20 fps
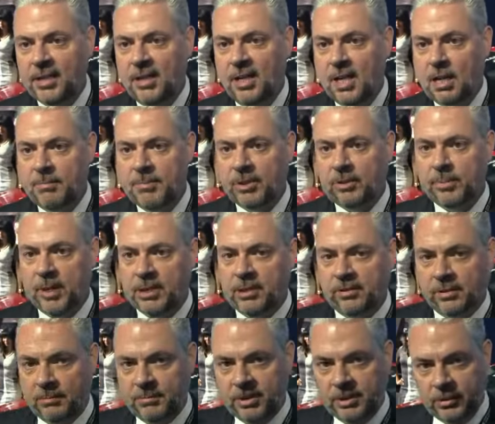Um, expect
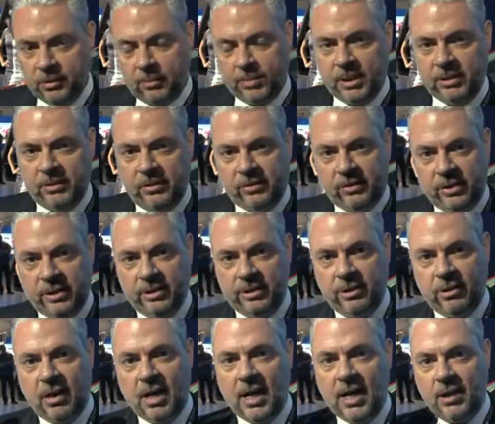something you expect to see in
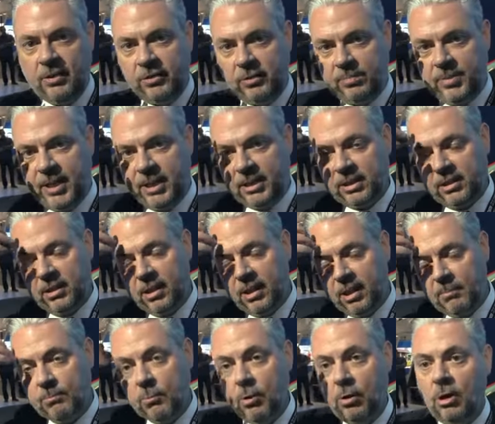you know higher spec,
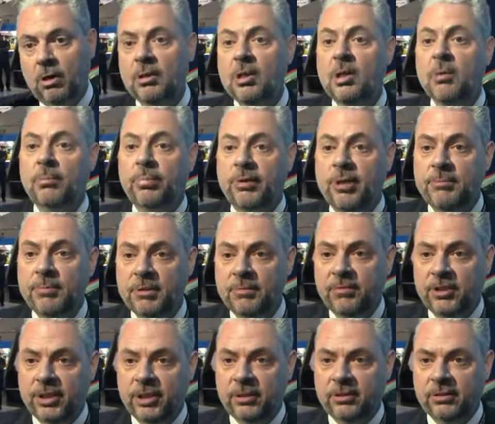uh, more premium
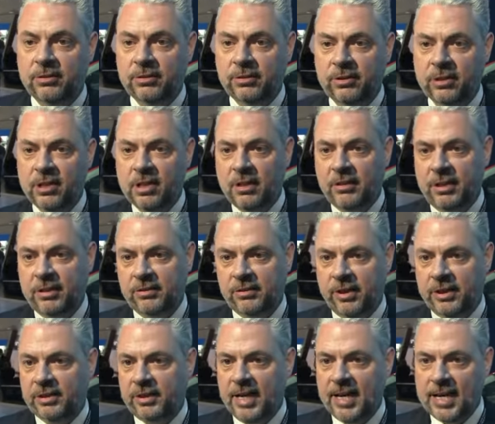vehicles, things
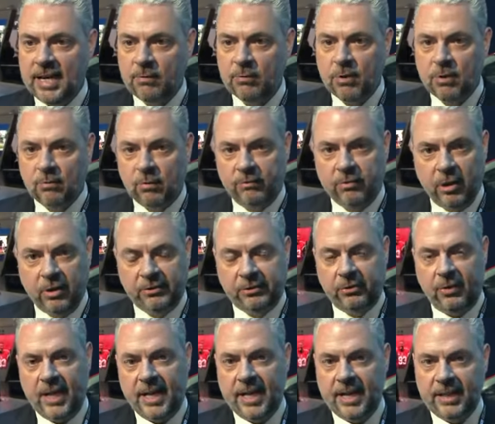like that. We've
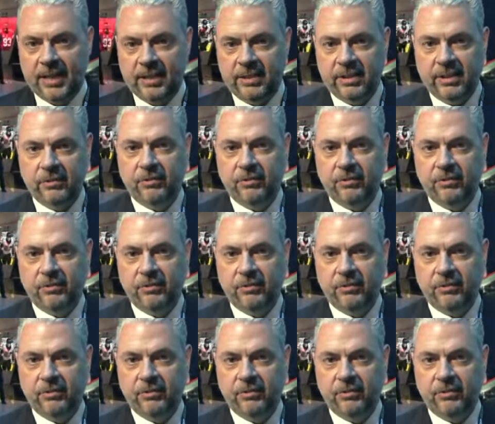also added